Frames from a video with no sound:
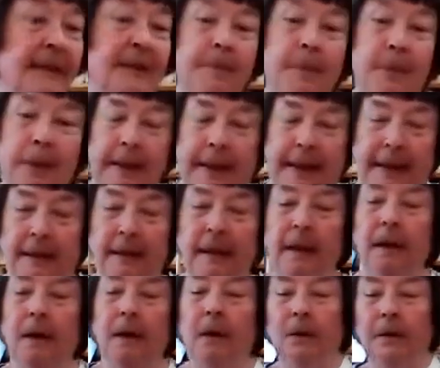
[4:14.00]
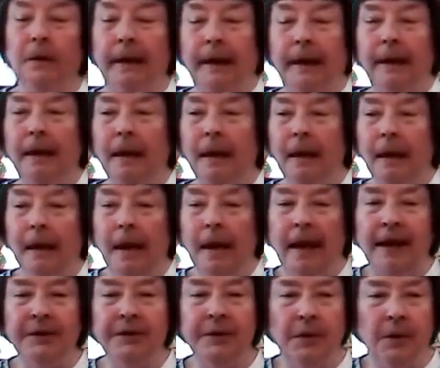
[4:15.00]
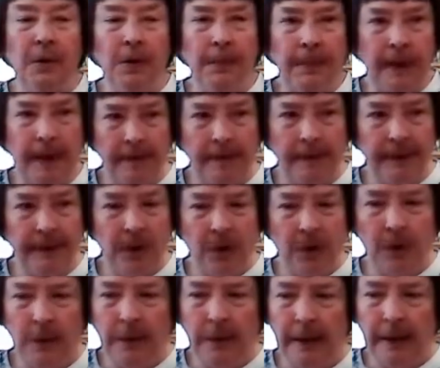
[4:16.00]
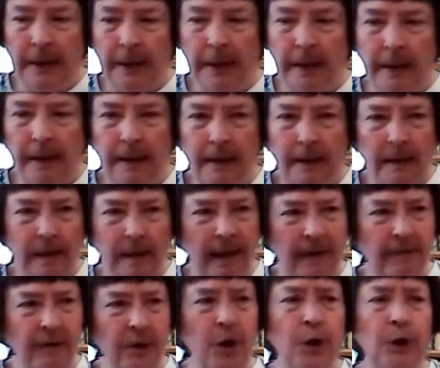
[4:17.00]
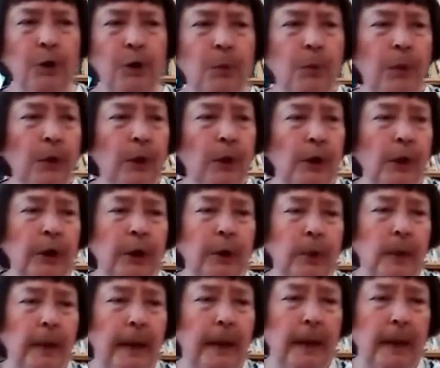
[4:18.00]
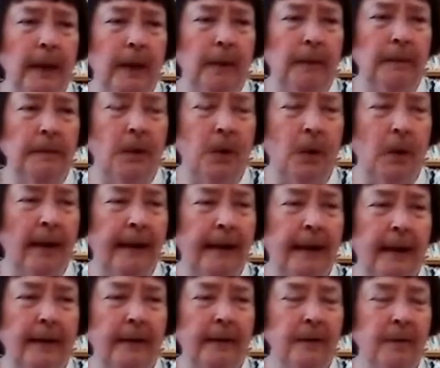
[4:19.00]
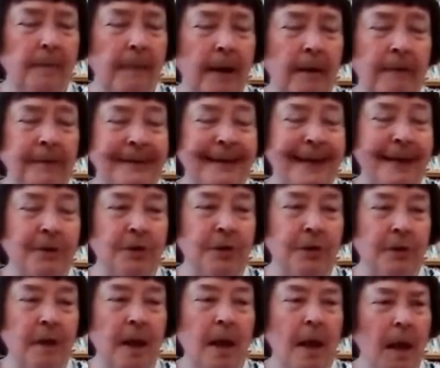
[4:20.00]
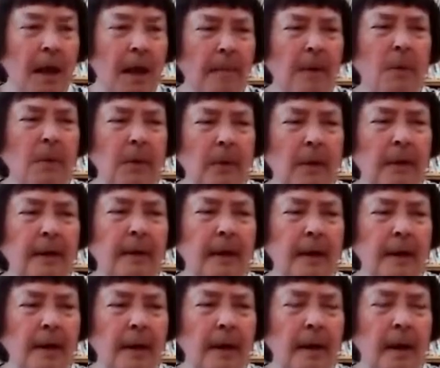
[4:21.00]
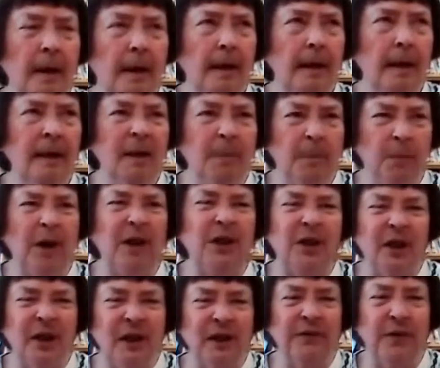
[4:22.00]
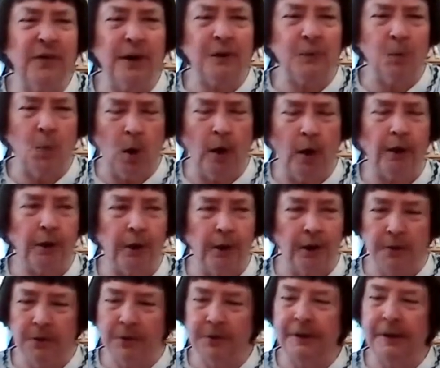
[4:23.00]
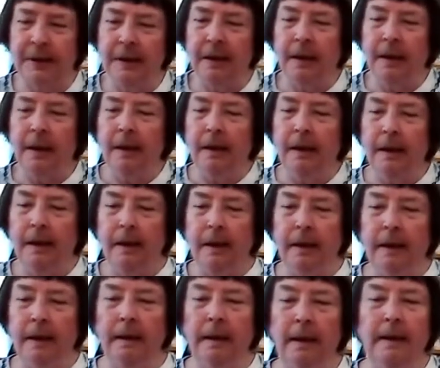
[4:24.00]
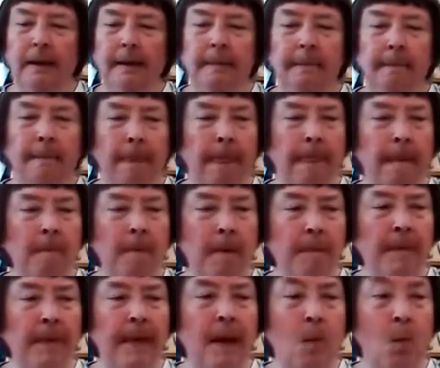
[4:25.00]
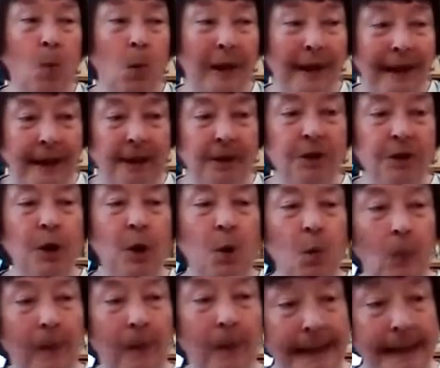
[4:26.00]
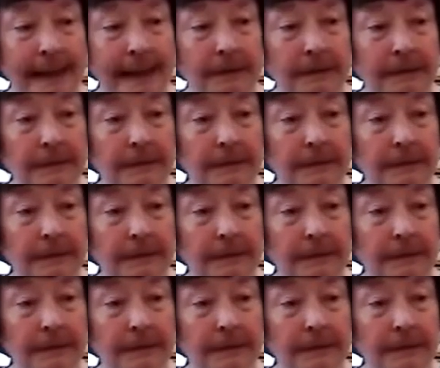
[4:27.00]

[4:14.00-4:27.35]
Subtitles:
This morning. Okay. As you all probably know, I haven't heard the word on the radio. All I hear is about recession, but we're in a depression as far as water goes. And remember that 1 inch a week?